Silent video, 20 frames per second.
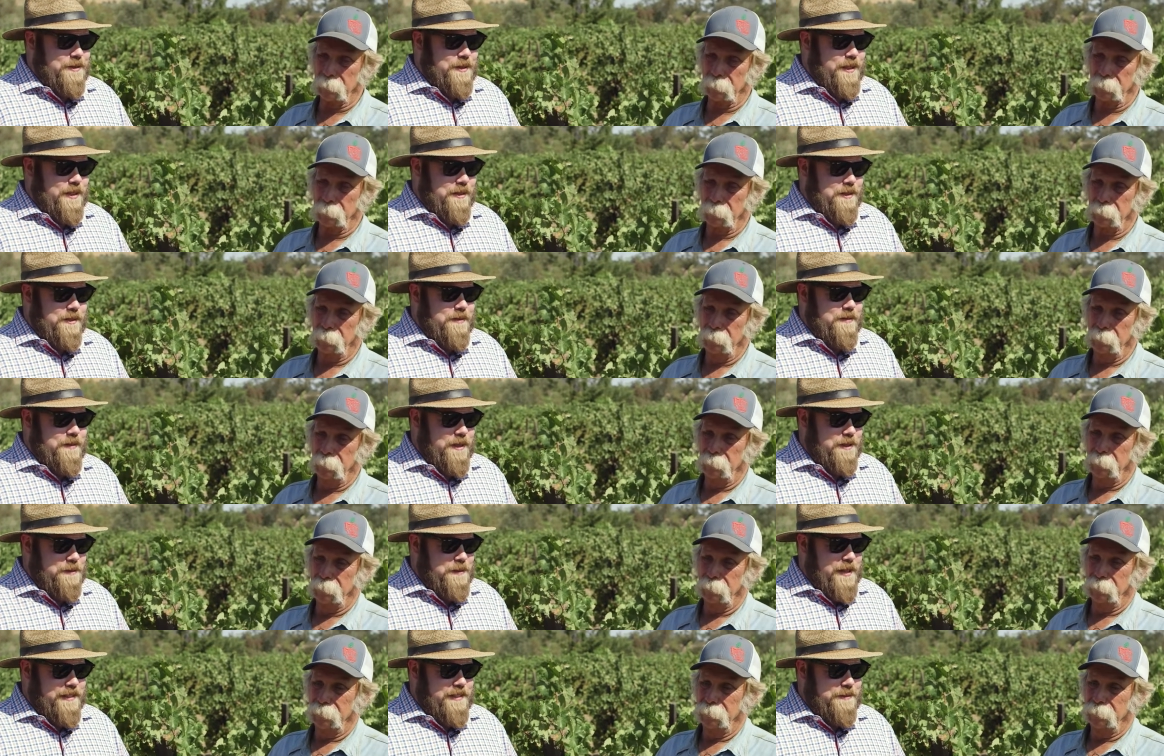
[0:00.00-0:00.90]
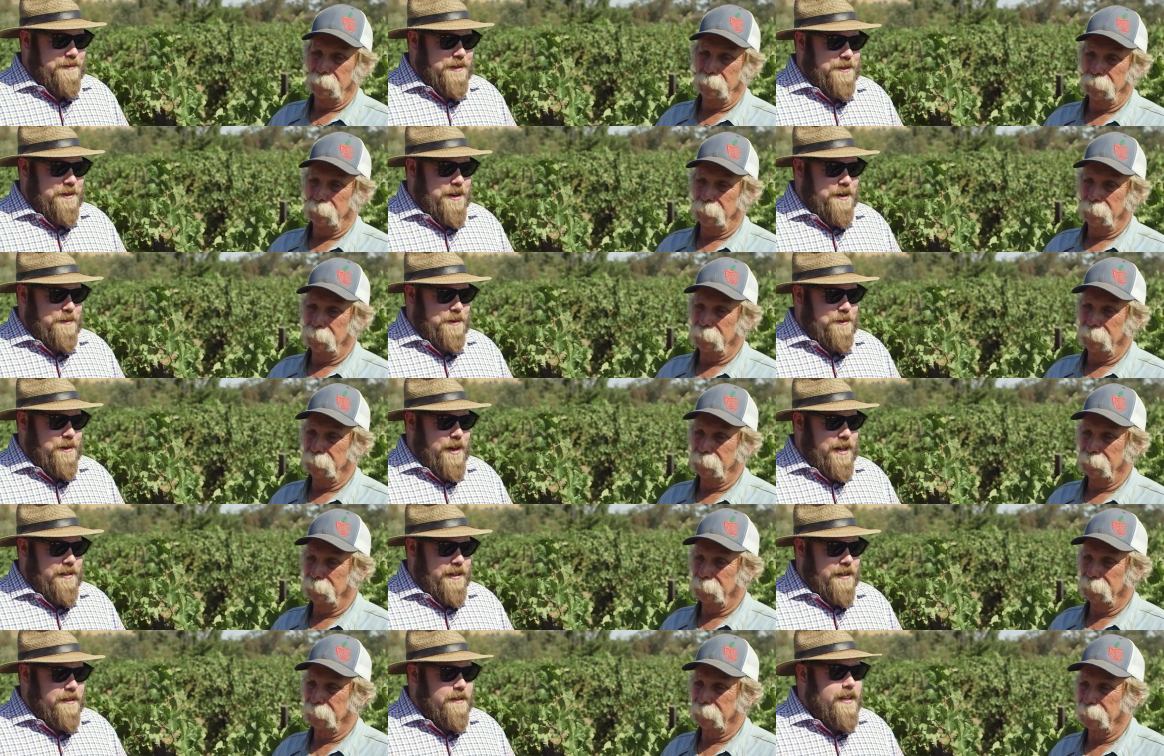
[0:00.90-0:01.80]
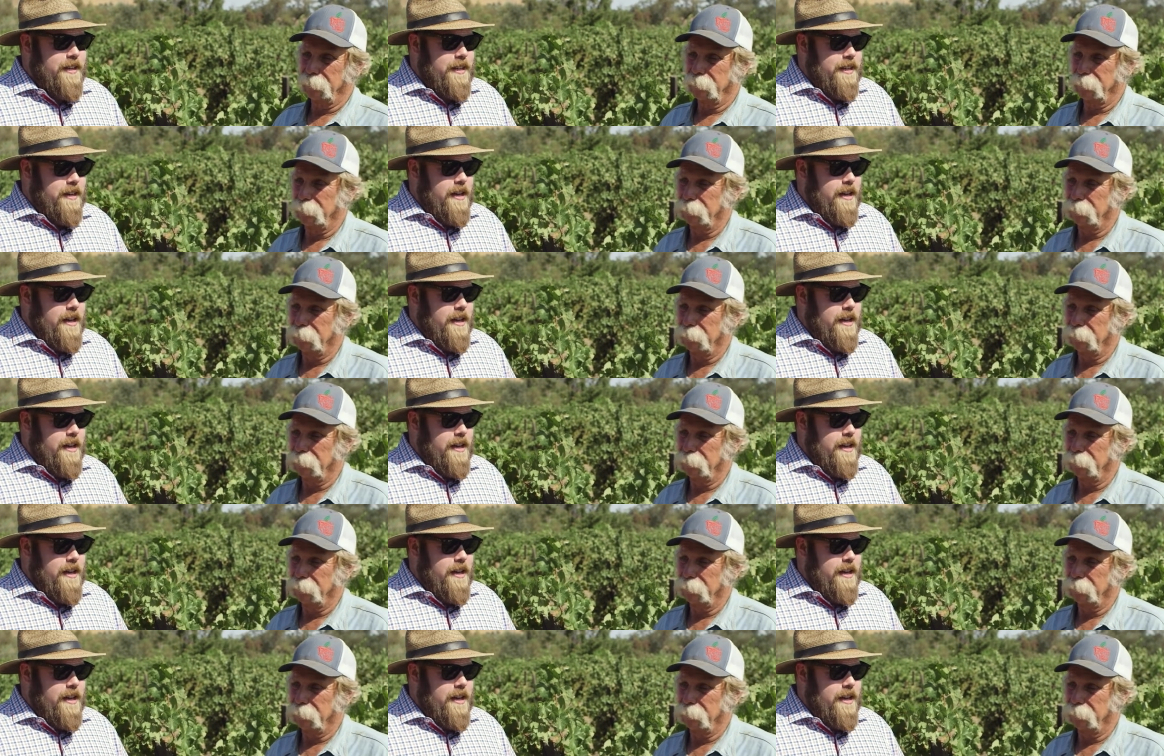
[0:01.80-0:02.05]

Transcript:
Speaker 1: yeah. he's he's made some incredible wines and